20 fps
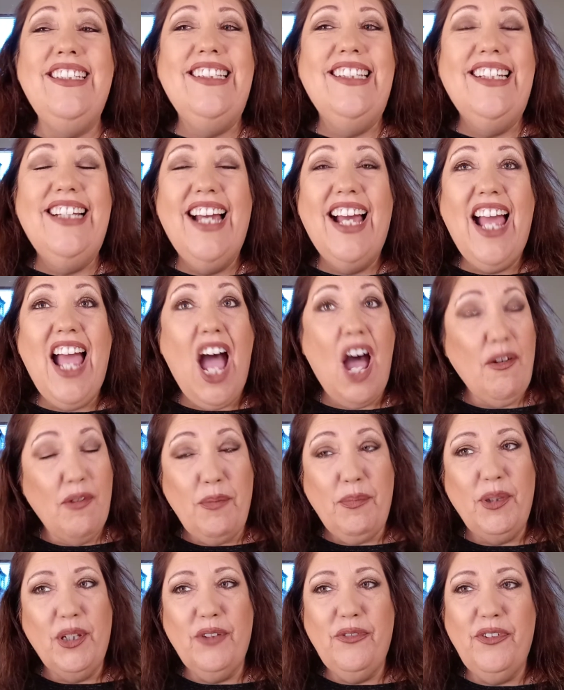Have a
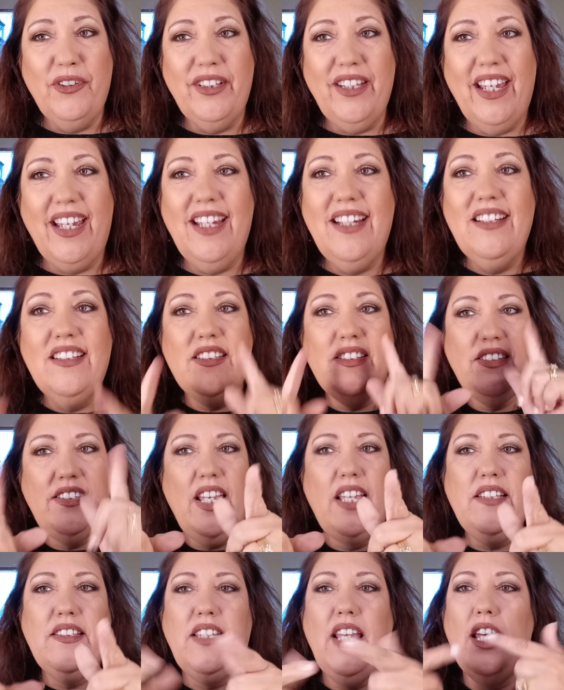beautiful day.
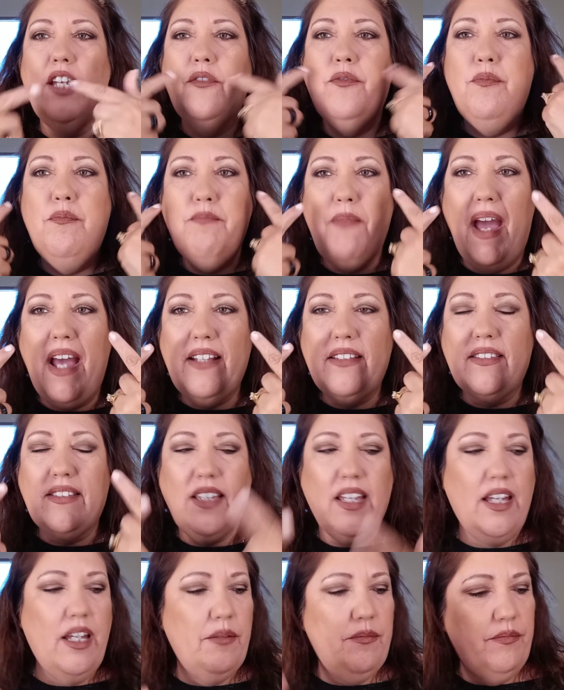Stay safe. Mask
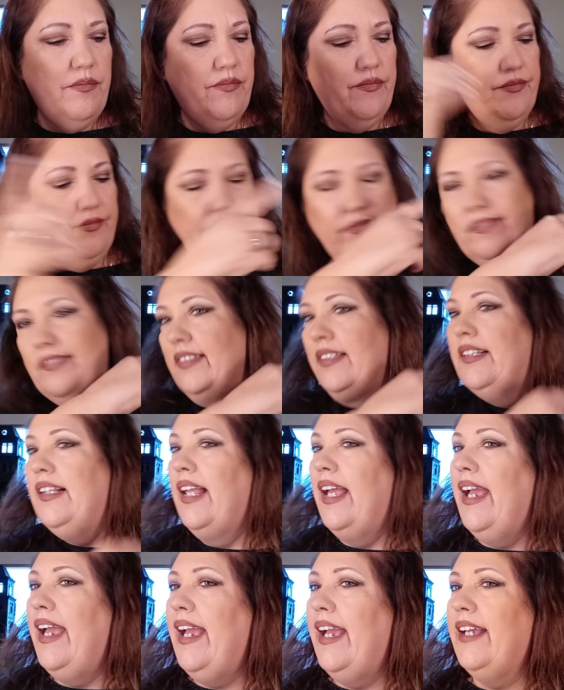up.
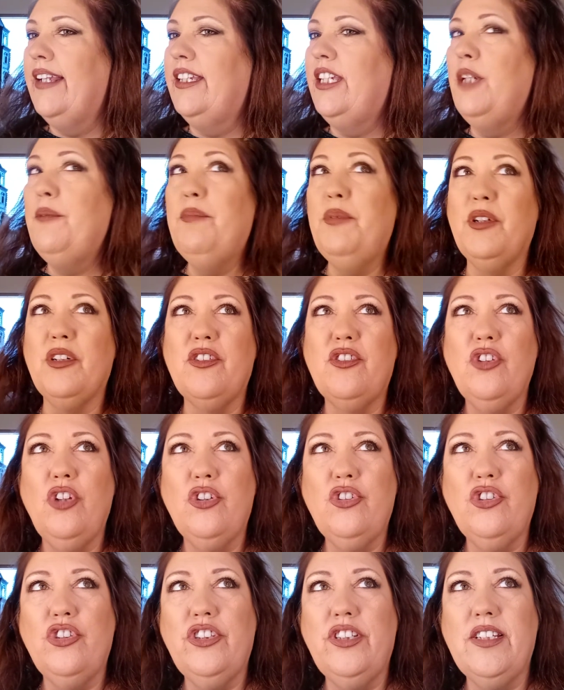And keep your
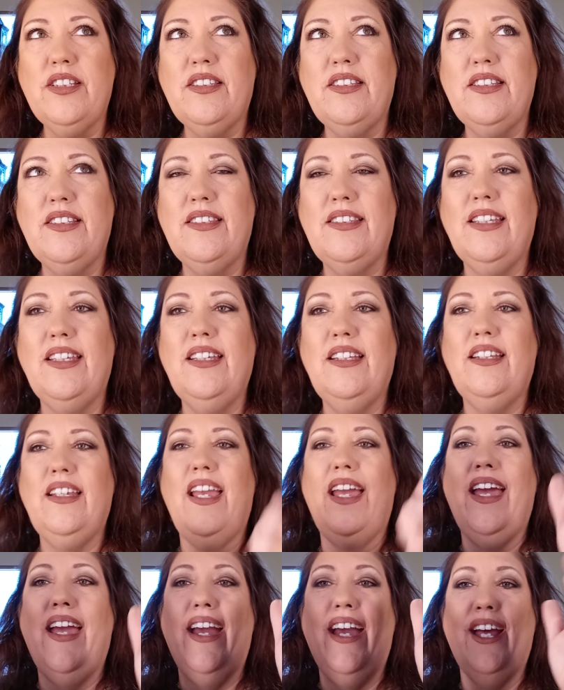social distancing.
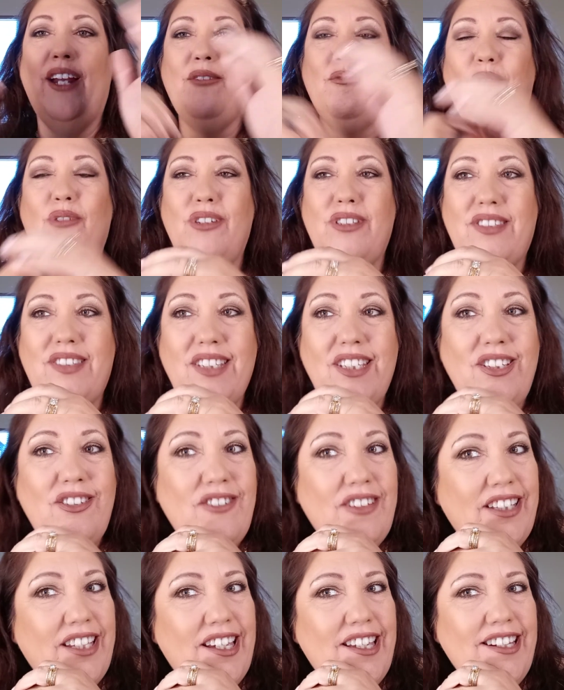And we'll see you
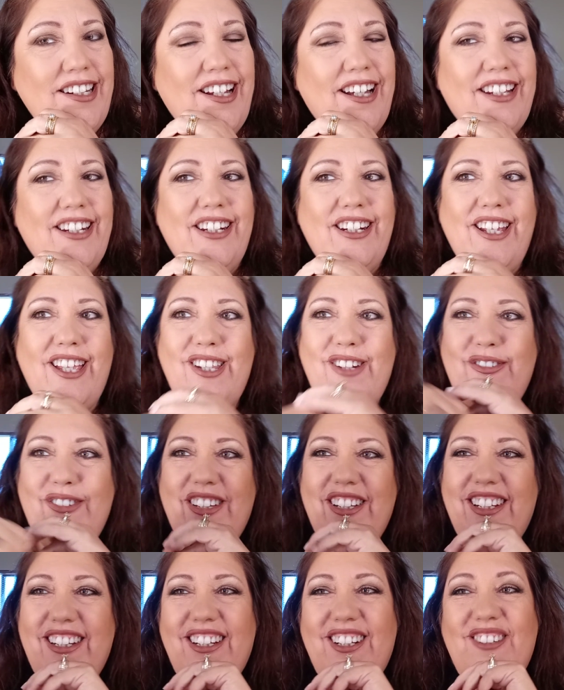again on another
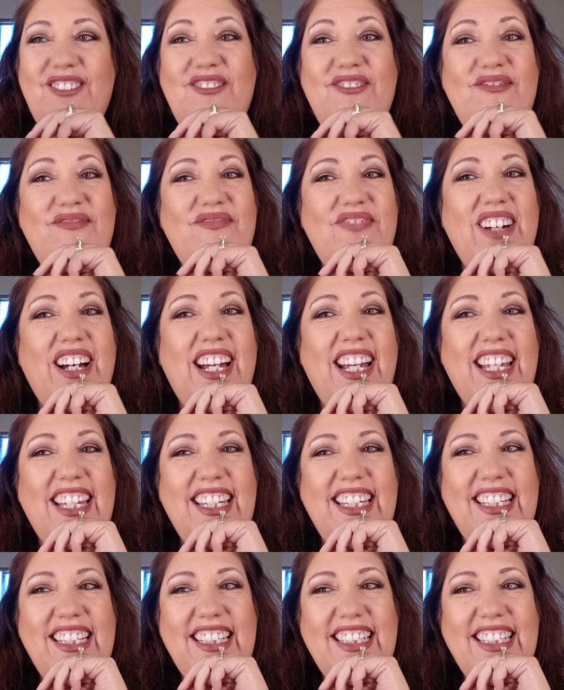video. Bye.